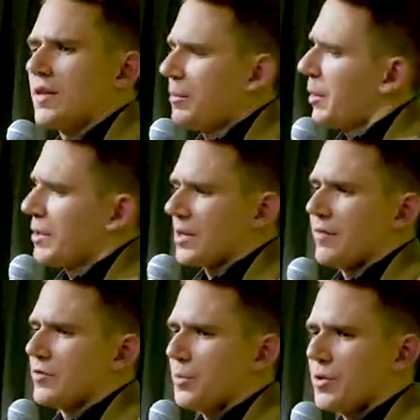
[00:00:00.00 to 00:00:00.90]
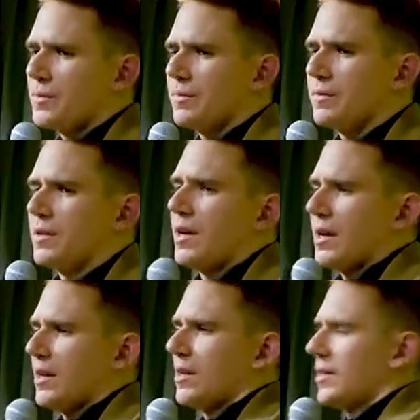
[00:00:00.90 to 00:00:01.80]
they make me uncomfortable.
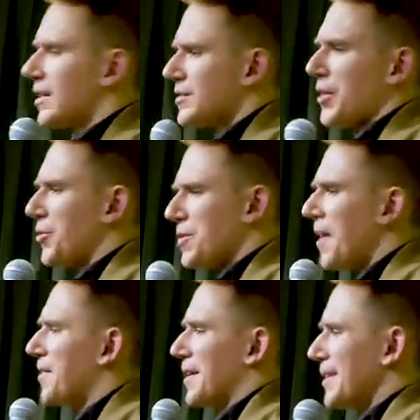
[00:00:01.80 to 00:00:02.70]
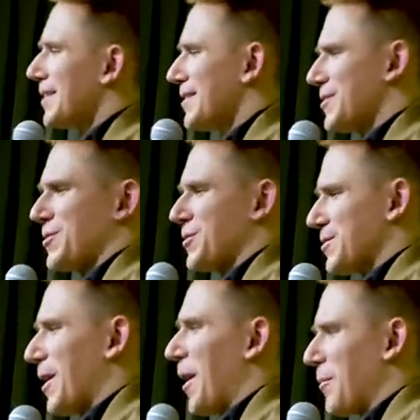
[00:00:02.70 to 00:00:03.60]
Because I know nothing.
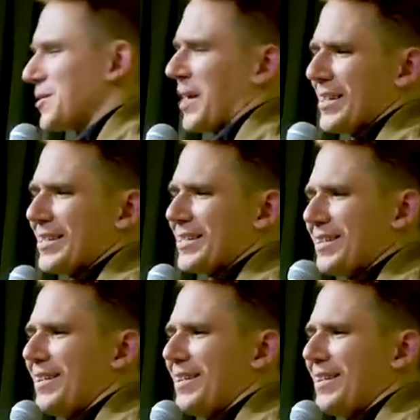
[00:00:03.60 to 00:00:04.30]
It's upsetting.